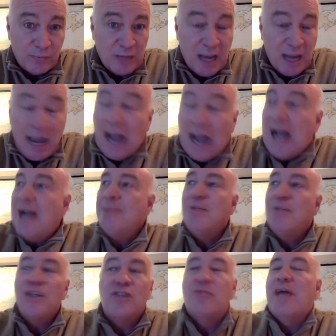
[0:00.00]
I'm
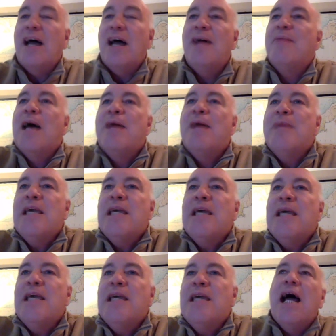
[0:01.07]
just, I
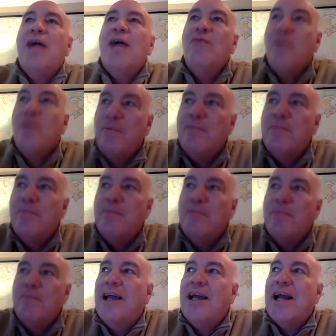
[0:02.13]
mean,
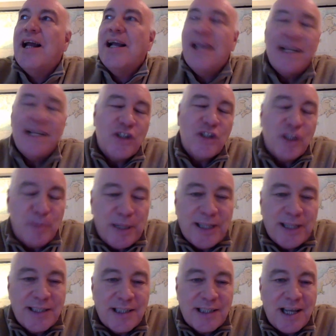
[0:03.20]
and I guess just because
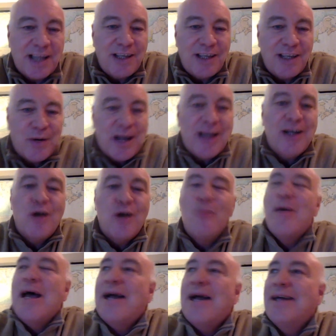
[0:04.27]
like you and I go back